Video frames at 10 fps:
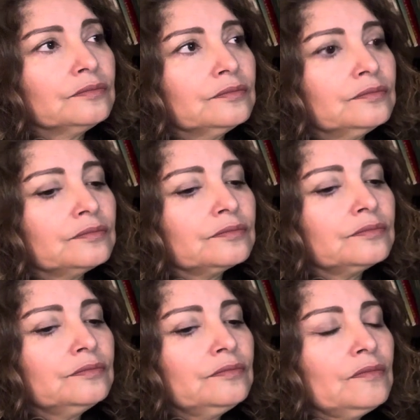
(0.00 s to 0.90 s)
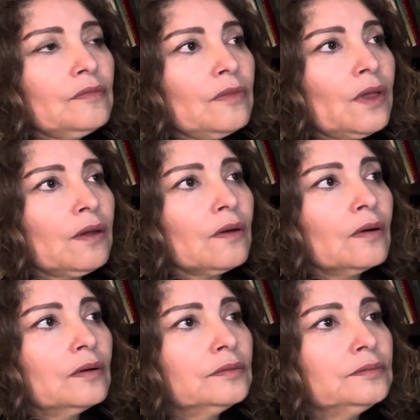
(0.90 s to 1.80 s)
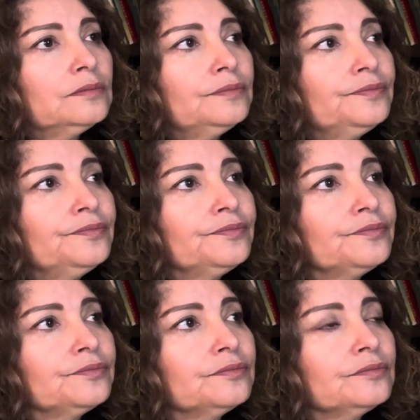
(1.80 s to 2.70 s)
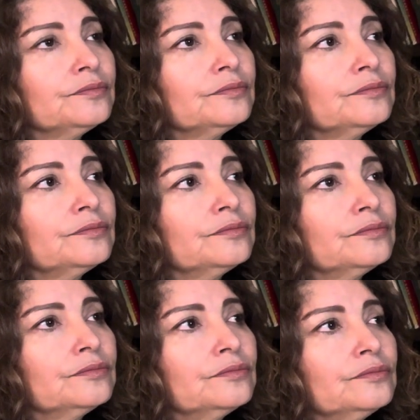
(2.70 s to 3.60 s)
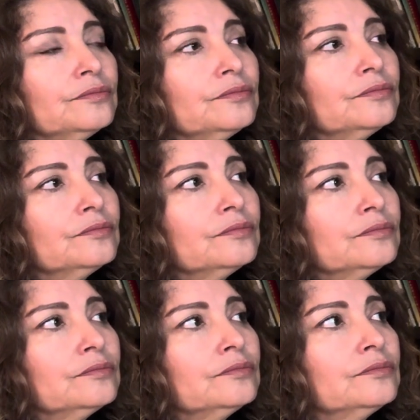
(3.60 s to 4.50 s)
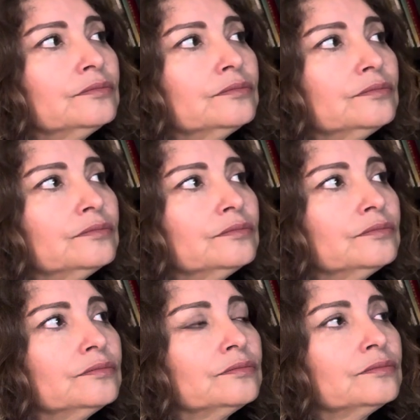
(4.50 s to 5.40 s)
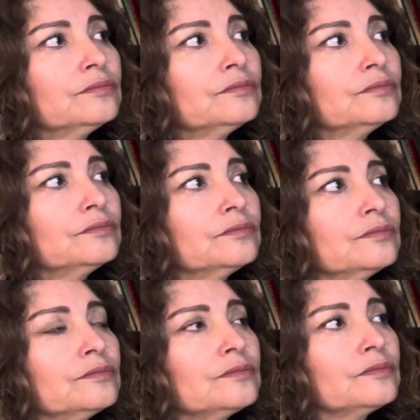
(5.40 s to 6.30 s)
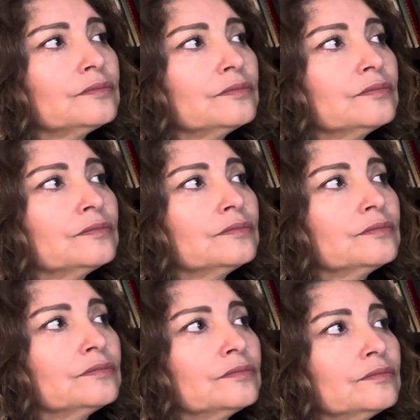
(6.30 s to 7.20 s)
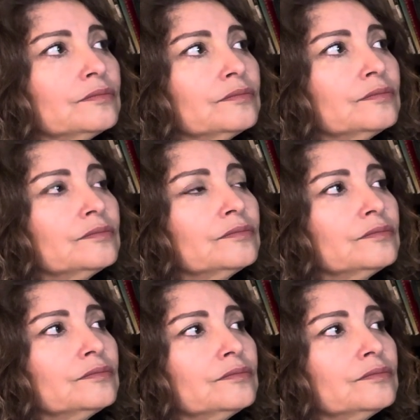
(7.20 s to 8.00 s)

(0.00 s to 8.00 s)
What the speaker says: The person shown says nothing.